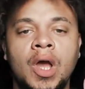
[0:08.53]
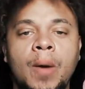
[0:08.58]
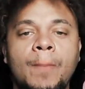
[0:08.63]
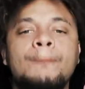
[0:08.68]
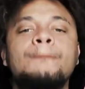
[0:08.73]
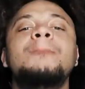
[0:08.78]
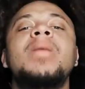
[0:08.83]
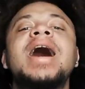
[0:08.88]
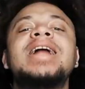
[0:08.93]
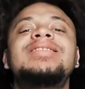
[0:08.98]

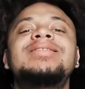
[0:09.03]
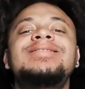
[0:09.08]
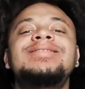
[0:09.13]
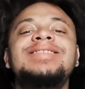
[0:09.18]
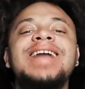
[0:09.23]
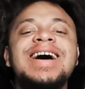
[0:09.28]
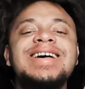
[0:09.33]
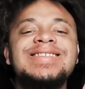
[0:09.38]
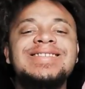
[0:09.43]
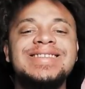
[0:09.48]

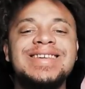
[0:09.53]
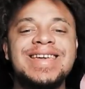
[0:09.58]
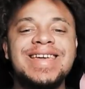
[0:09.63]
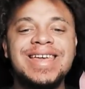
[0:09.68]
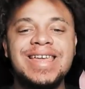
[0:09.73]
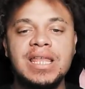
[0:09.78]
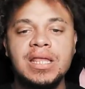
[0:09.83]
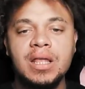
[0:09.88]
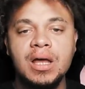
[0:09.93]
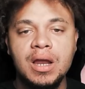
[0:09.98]

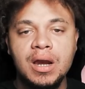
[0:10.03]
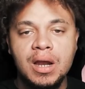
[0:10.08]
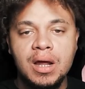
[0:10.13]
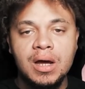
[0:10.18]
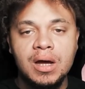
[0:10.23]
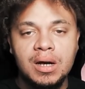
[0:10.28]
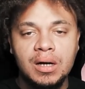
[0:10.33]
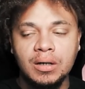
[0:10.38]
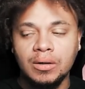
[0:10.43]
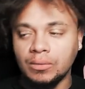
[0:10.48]

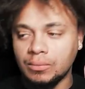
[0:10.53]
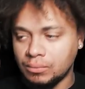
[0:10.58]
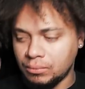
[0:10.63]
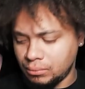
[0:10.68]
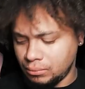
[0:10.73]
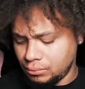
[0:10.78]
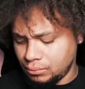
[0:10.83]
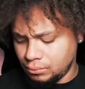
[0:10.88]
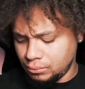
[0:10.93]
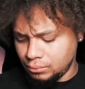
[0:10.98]
Matazedana.
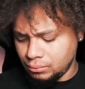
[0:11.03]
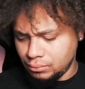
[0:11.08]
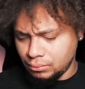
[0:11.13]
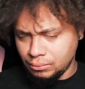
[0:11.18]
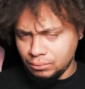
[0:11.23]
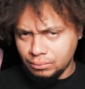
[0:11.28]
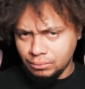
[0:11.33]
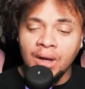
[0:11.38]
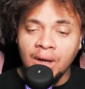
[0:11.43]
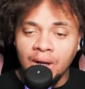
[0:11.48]

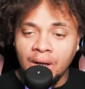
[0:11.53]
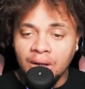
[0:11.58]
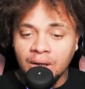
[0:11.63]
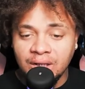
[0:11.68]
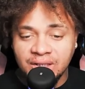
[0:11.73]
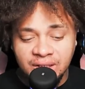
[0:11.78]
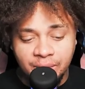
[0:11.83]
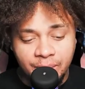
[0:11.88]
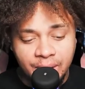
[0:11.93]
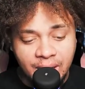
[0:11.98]

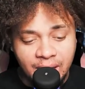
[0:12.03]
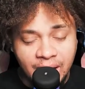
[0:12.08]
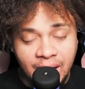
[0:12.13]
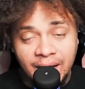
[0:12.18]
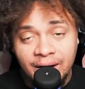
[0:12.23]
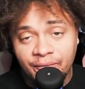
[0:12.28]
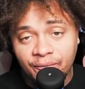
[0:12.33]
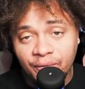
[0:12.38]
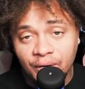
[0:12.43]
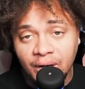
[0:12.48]
Listen, man, I
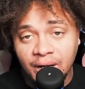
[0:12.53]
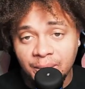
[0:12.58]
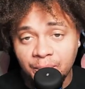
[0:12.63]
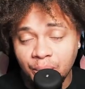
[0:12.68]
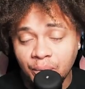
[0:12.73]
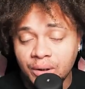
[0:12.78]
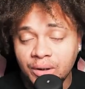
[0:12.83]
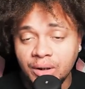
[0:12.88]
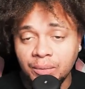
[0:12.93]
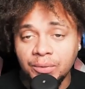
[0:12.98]
didn't feel like
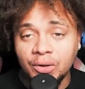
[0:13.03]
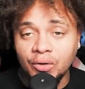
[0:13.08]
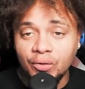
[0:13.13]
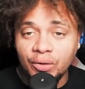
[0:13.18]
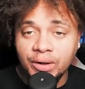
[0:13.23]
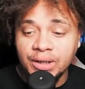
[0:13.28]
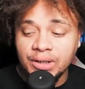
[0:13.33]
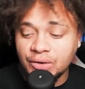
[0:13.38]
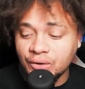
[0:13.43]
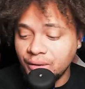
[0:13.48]
putting up the
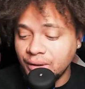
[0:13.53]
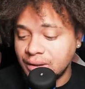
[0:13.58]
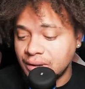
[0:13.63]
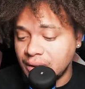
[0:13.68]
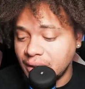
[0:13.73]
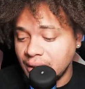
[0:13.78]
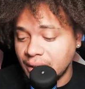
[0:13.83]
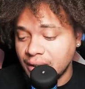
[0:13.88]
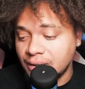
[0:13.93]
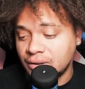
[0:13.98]
green screen
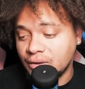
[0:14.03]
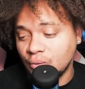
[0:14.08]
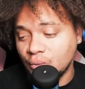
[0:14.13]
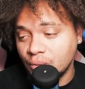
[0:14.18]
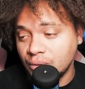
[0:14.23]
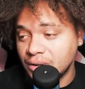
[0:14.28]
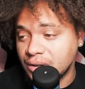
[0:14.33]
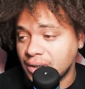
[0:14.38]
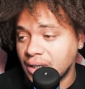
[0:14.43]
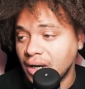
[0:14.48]
today, so
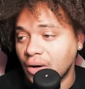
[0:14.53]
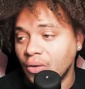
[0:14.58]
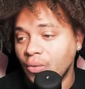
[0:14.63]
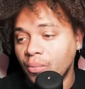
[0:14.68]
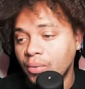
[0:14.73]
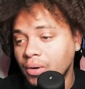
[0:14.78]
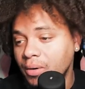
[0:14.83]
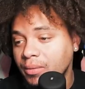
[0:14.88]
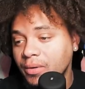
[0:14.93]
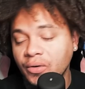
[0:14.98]
we're just not gonna
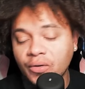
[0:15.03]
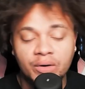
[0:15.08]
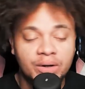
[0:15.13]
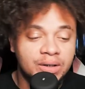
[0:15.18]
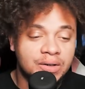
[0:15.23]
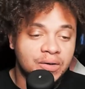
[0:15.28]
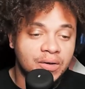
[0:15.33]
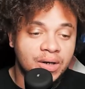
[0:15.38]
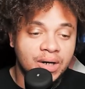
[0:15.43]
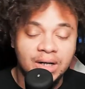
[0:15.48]
put up the green
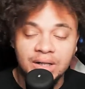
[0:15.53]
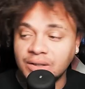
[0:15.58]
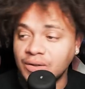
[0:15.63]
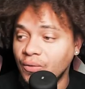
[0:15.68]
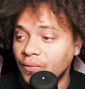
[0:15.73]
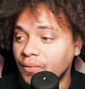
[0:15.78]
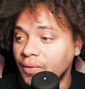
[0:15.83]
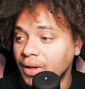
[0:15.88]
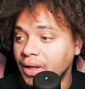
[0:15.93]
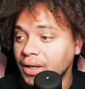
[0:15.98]
screen. I just
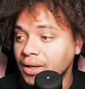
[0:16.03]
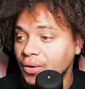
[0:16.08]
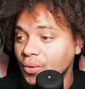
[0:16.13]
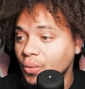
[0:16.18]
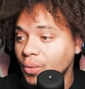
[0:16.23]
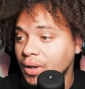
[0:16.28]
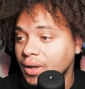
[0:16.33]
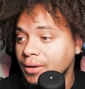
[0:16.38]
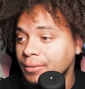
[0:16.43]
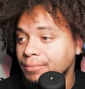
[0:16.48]
don't feel like
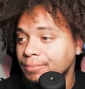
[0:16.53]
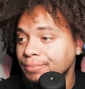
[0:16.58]
doing it.